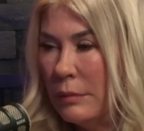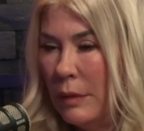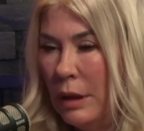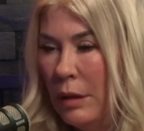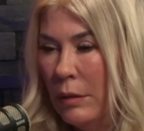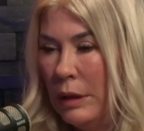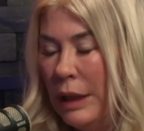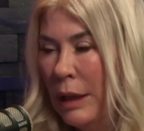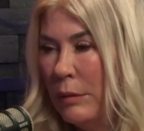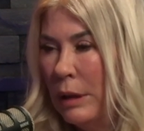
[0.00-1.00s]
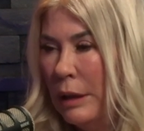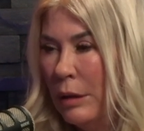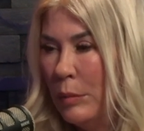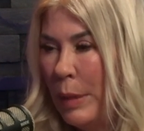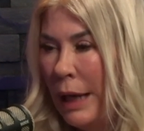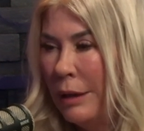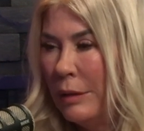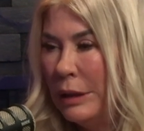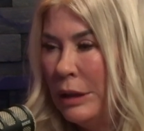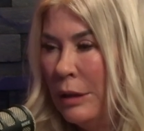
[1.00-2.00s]
you can't really look back,
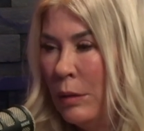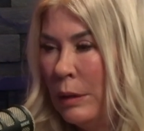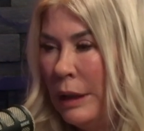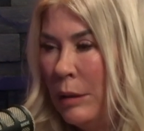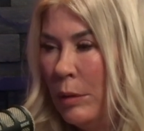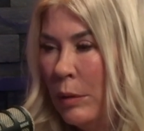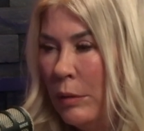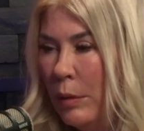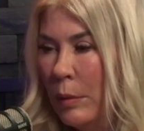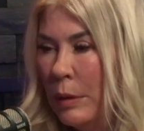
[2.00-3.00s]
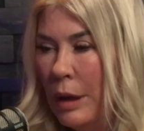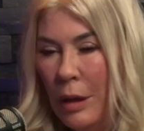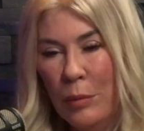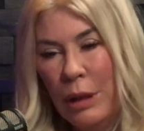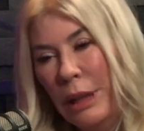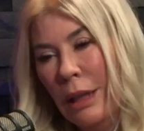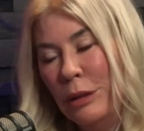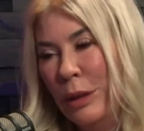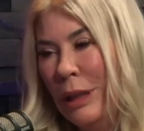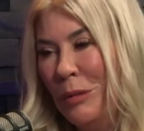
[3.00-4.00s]
right? You can only keep going forward. But yeah,
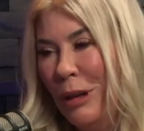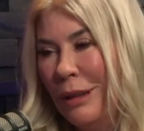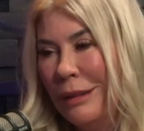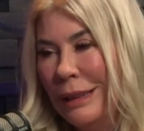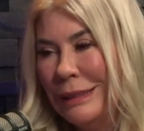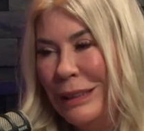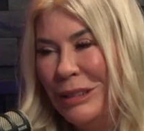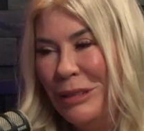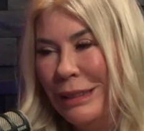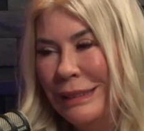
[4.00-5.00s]
drinking water, that's a good one.